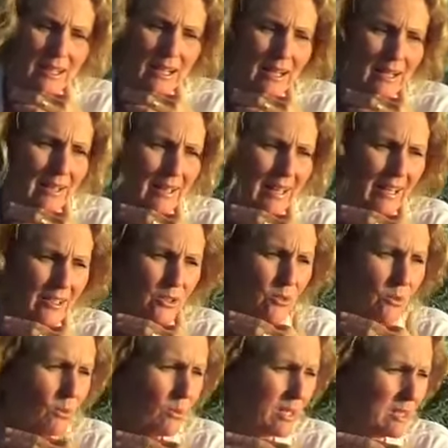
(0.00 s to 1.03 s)
I had to
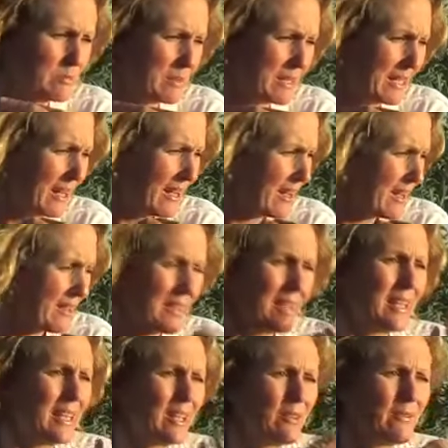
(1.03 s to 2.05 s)
always be
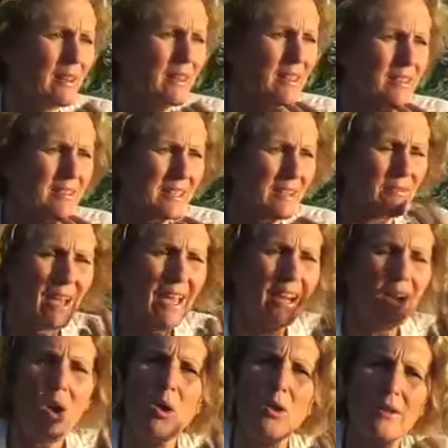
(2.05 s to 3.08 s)
thinking of other stuff. I had
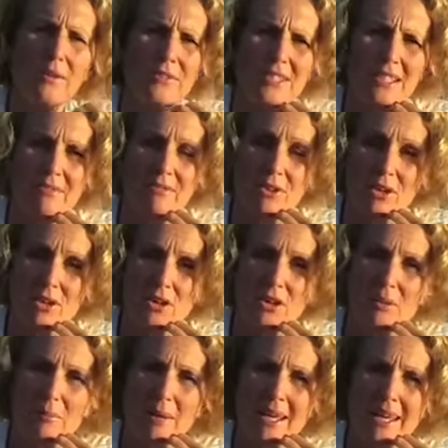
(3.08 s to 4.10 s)
a whole lot of stuff going on
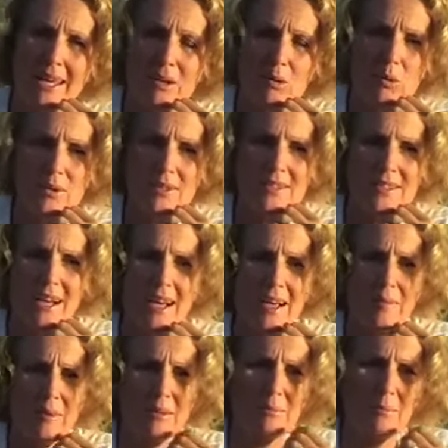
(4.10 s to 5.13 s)
in my head all the
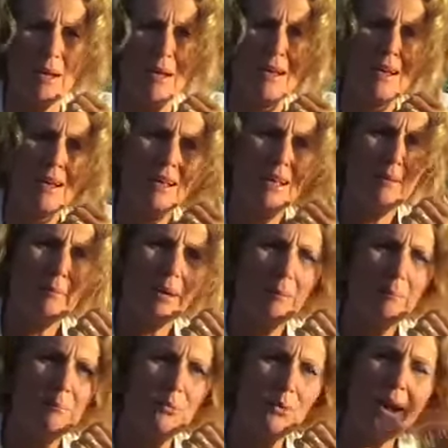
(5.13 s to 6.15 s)
time. my, my
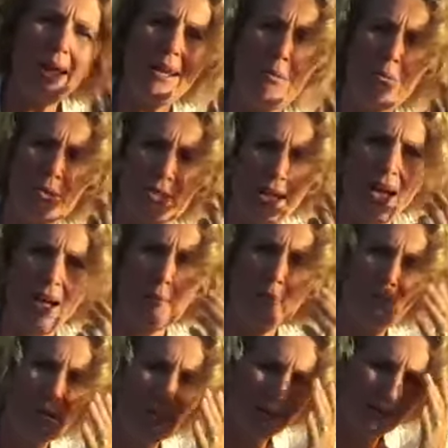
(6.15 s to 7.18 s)
brain was
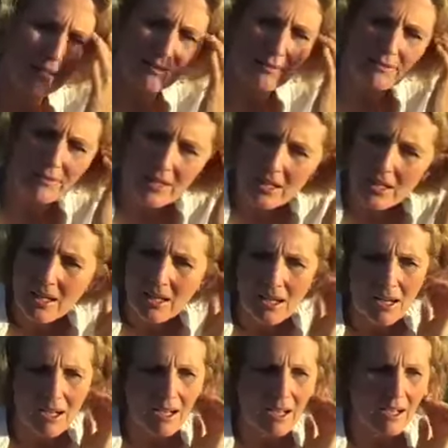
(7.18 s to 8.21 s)
hyperactive.
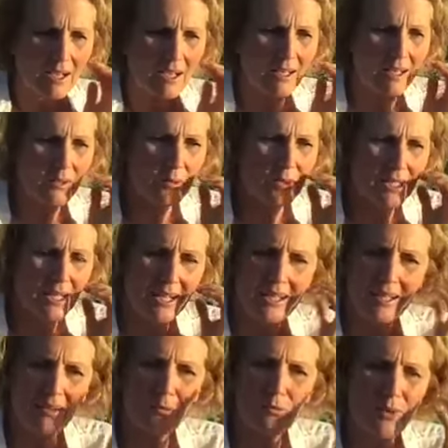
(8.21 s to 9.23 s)
I, I, it was like
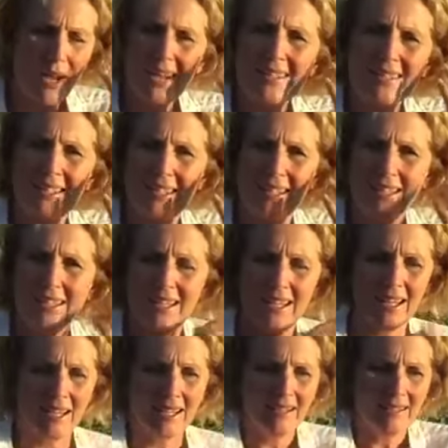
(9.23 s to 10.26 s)
racing.
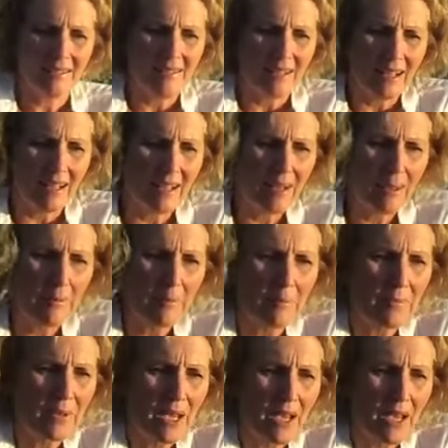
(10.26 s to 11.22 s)
And um,